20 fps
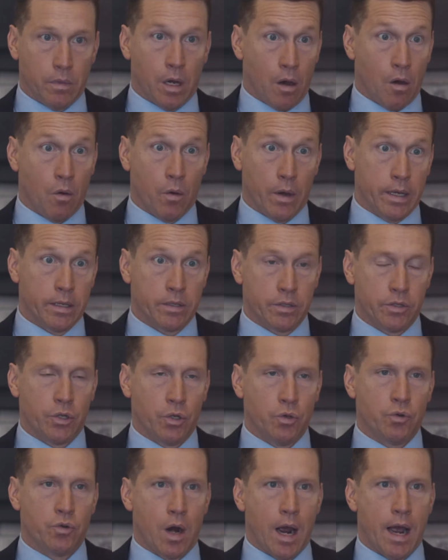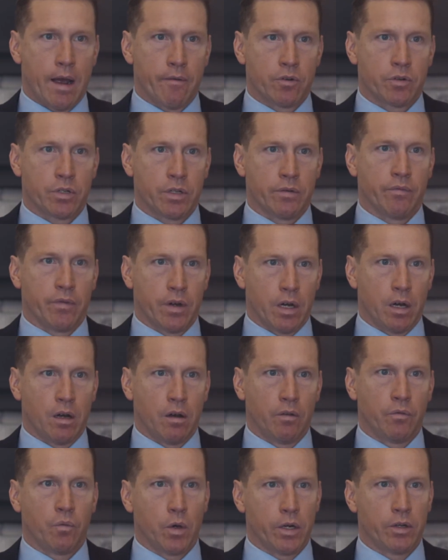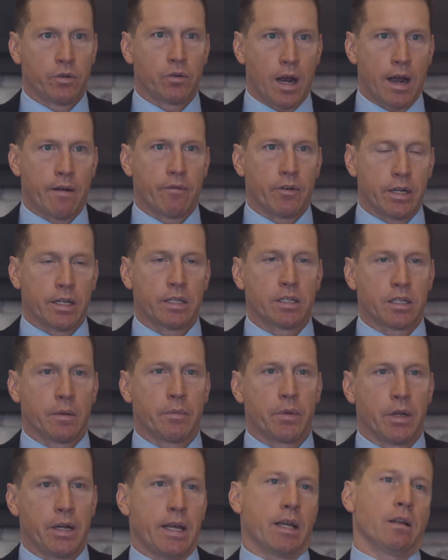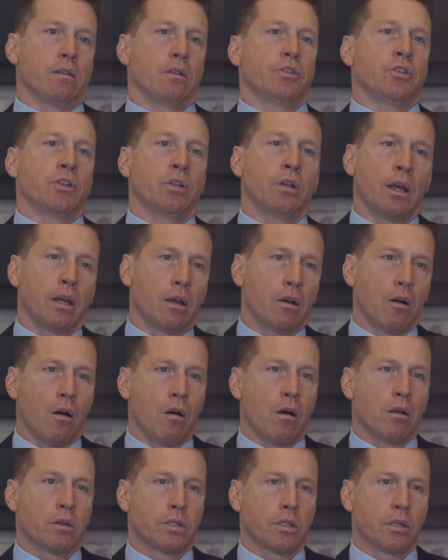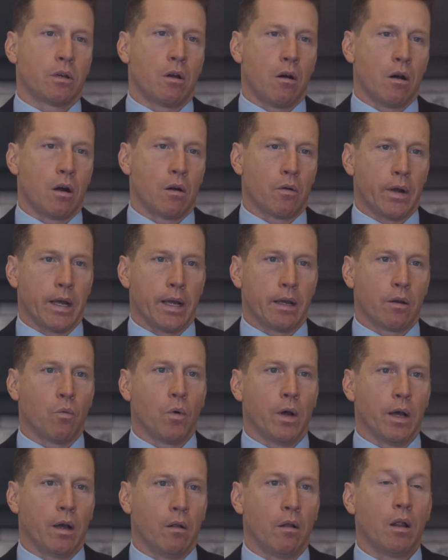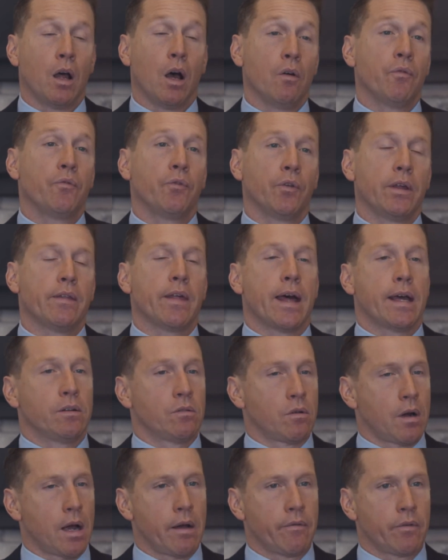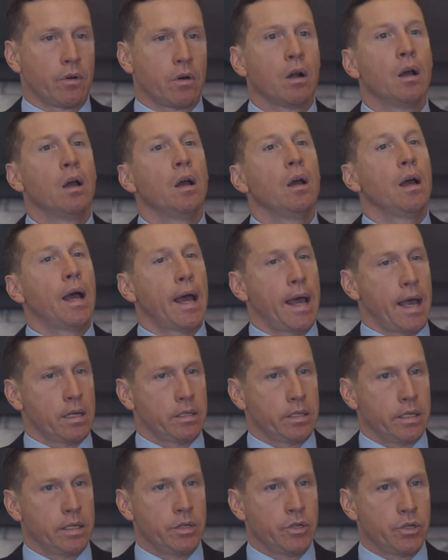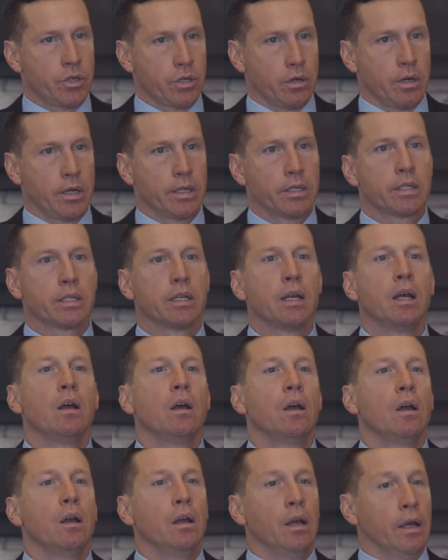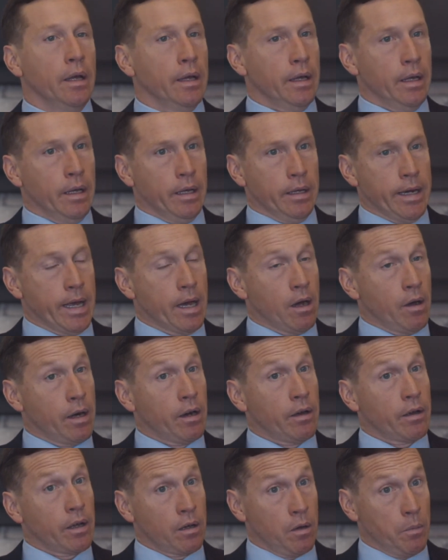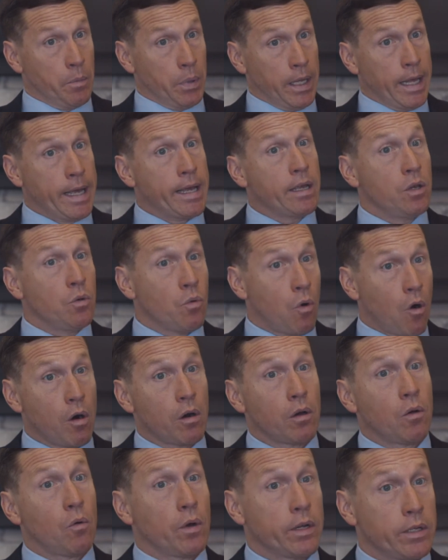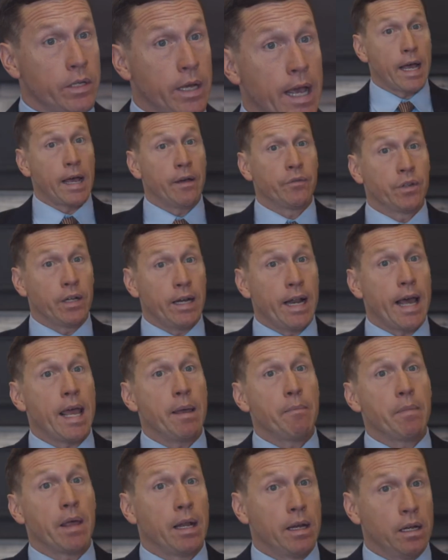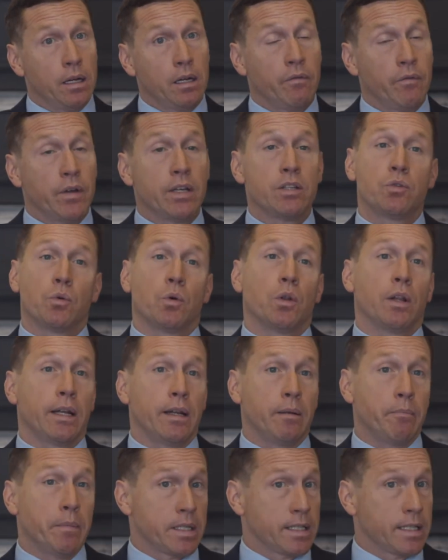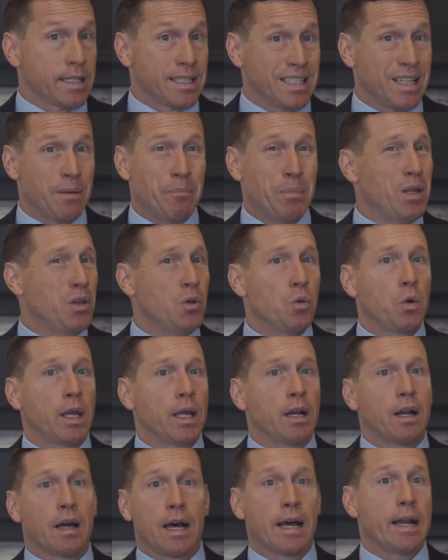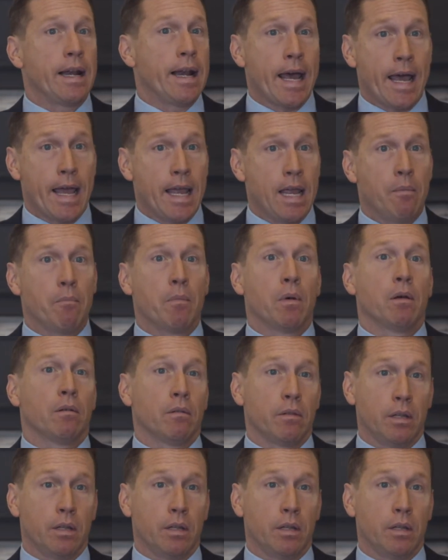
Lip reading: always two drivers involved. One driver did something negligent and caused the car wreck. Well, hopefully that driver has insurance. Now, in a complaint, you are going to have to name that individual, and in Mississippi, you cannot name